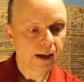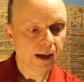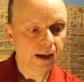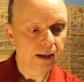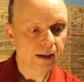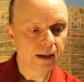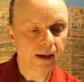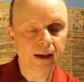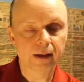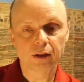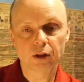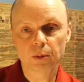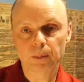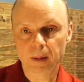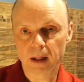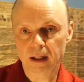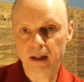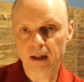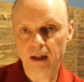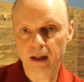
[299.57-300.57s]
And again,
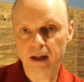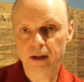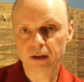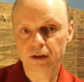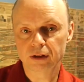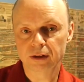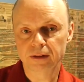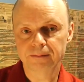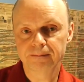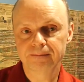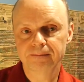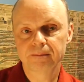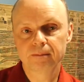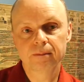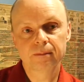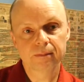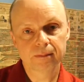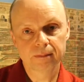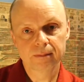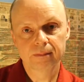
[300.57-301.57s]
speculation
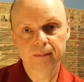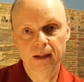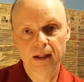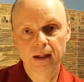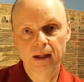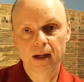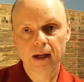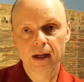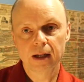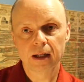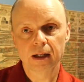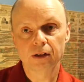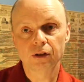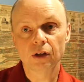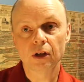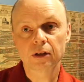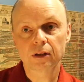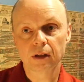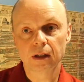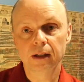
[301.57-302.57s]
can
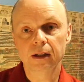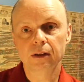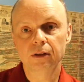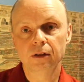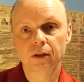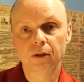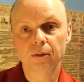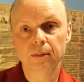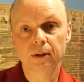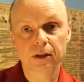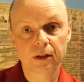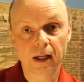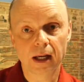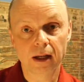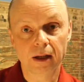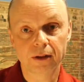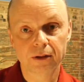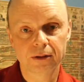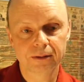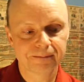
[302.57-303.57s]
just lead to
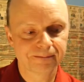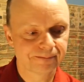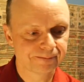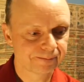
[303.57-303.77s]
mistakes.